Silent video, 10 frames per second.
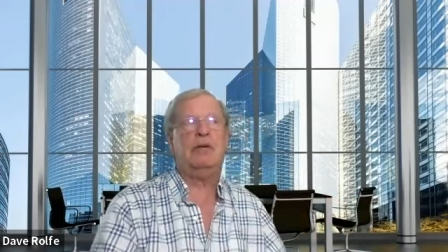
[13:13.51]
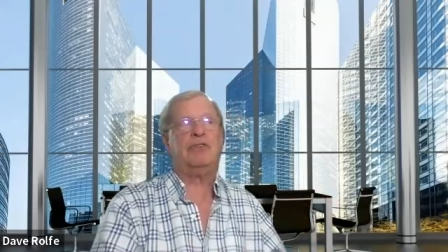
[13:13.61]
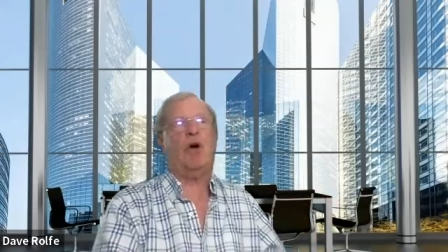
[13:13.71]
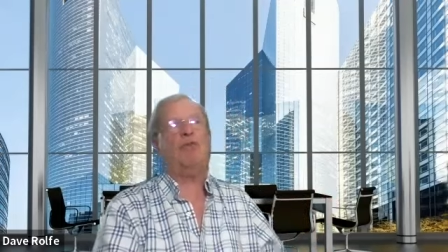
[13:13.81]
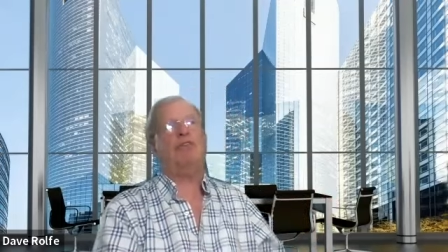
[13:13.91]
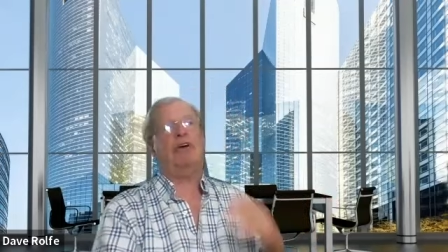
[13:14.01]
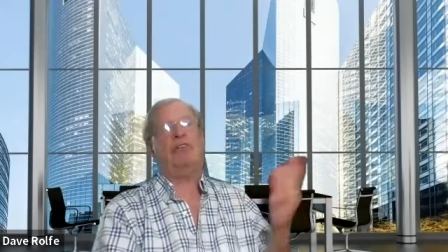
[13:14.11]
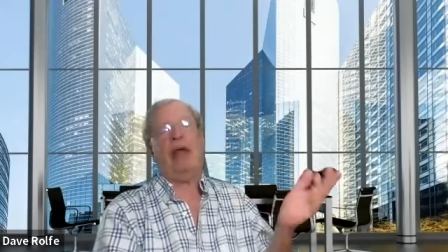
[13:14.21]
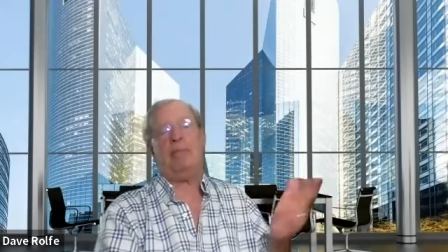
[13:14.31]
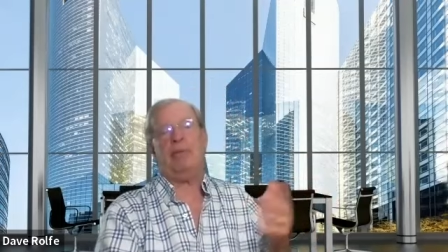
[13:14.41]
So, for
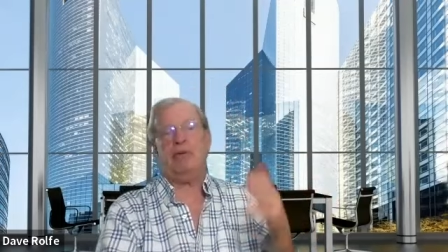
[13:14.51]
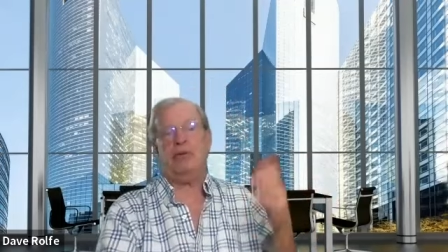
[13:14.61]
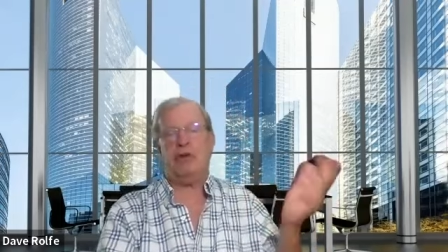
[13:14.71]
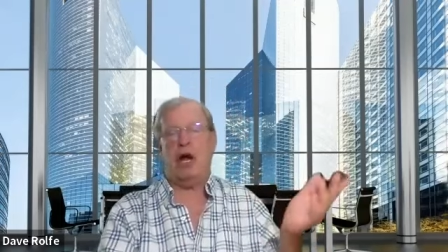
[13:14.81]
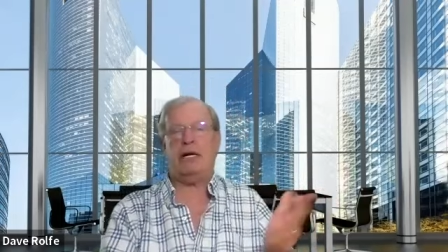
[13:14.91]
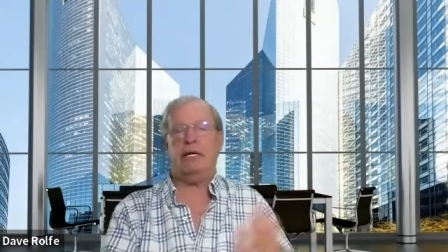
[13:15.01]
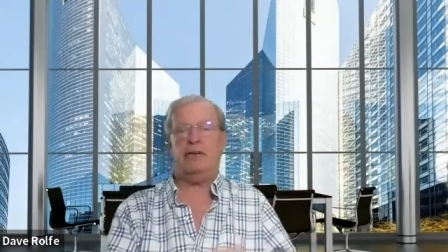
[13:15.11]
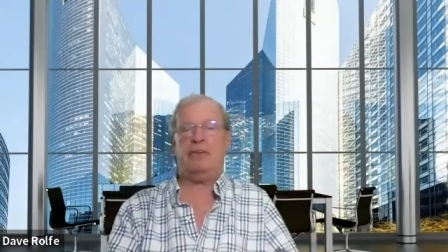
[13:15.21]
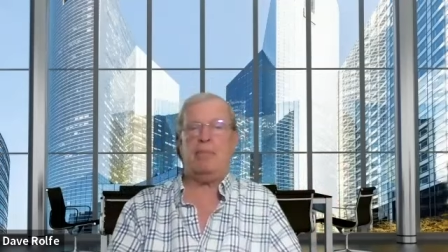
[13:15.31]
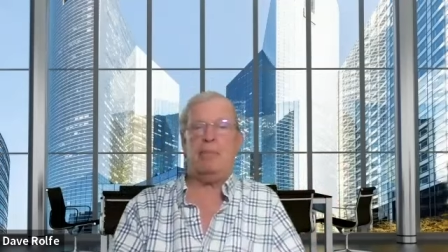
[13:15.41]
example, you're talking
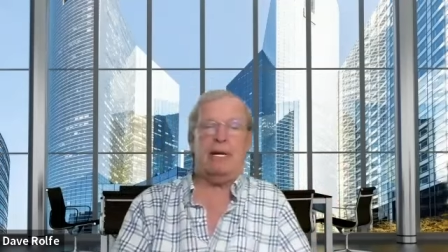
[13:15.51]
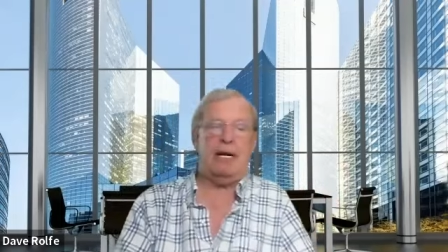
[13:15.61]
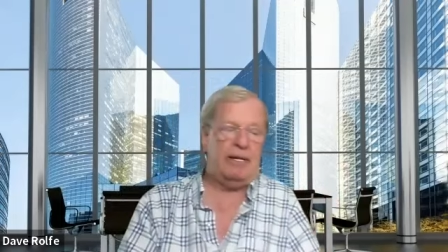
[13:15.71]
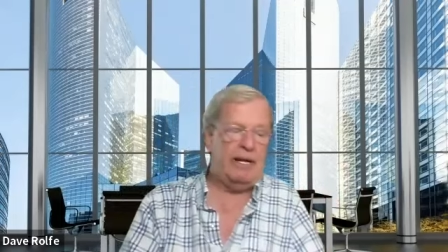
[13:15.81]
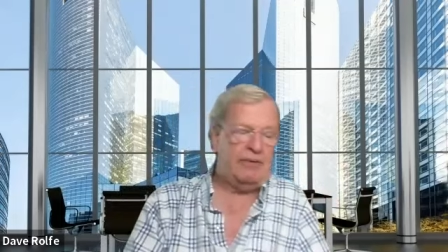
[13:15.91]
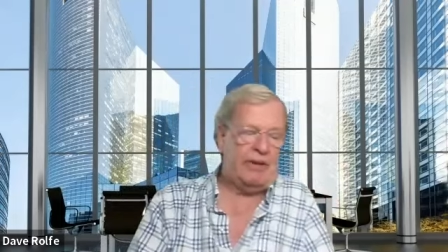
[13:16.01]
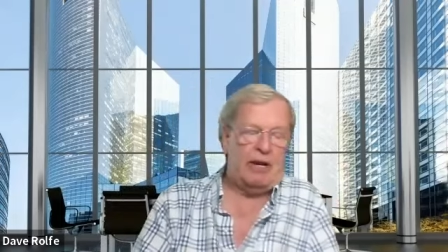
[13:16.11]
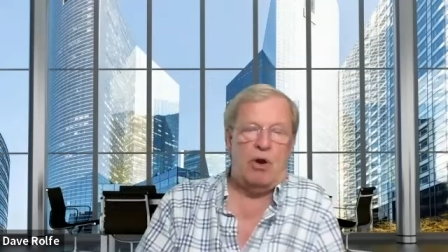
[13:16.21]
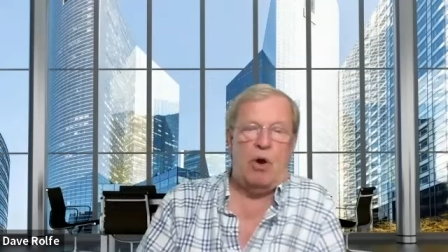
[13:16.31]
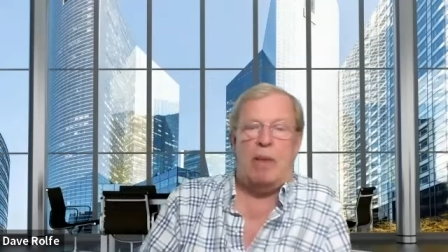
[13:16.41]
to somebody and they say,
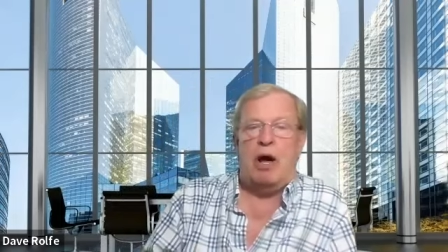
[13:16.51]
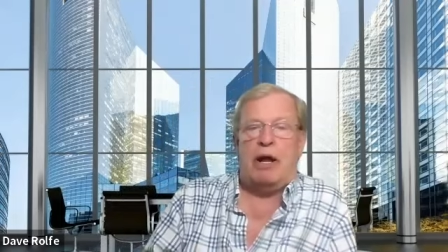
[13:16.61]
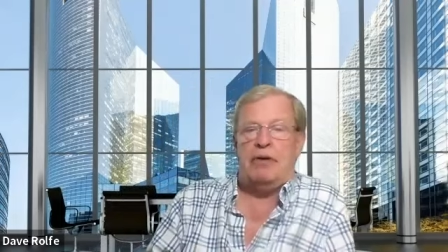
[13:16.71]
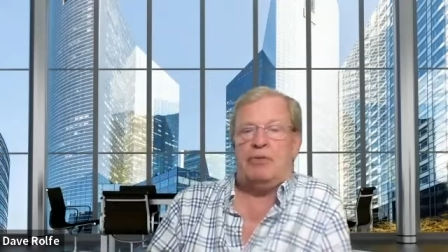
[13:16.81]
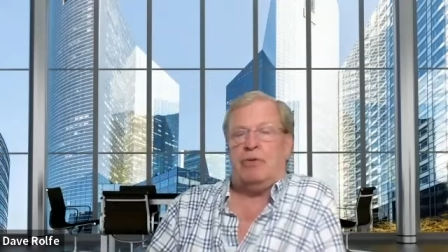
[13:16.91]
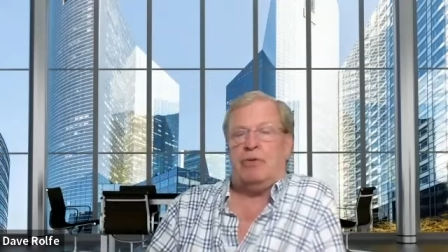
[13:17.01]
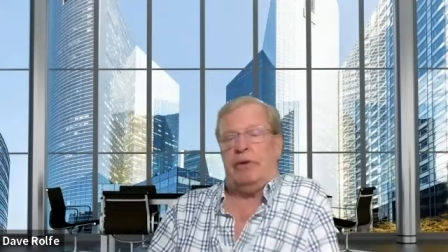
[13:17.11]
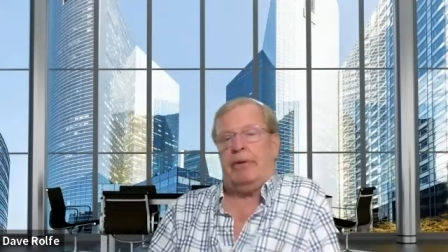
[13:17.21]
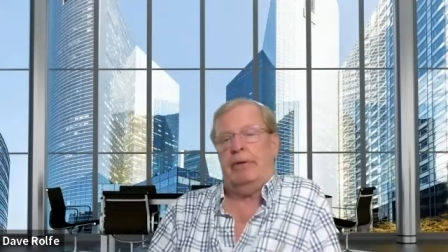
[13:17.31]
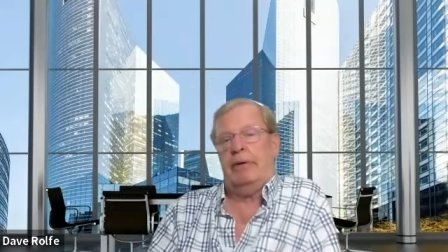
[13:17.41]
No, I'm not interested.